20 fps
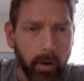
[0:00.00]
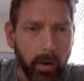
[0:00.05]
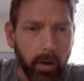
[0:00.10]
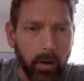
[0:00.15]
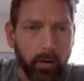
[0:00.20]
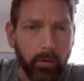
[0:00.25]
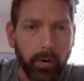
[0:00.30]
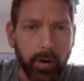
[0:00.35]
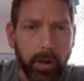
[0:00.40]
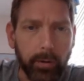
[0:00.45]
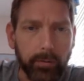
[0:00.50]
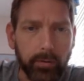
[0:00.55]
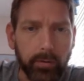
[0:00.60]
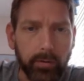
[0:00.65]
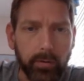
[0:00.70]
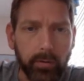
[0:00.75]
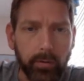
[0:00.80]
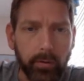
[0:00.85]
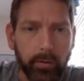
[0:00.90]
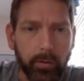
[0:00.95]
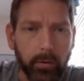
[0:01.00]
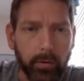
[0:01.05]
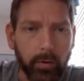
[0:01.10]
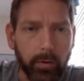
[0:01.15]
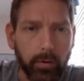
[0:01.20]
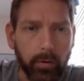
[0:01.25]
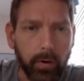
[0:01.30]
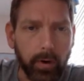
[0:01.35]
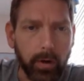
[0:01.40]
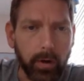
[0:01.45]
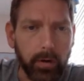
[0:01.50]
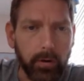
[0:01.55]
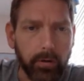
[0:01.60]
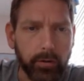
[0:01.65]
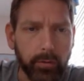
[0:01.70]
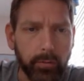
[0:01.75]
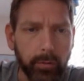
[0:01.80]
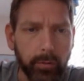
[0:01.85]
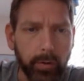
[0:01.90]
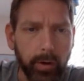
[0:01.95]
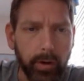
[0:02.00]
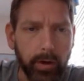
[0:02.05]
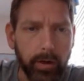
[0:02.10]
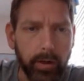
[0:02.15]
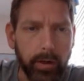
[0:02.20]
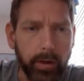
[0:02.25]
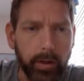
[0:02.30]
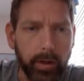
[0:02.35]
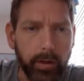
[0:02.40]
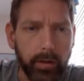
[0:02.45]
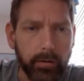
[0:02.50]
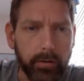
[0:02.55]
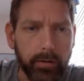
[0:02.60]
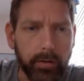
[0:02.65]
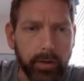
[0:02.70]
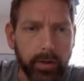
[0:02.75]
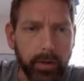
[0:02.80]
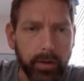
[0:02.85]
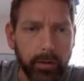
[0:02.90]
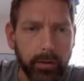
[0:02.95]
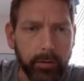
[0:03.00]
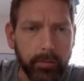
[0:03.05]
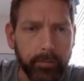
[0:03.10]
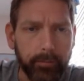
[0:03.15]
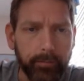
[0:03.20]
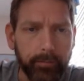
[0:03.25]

Grams of sodium chloride. So we write NaCl.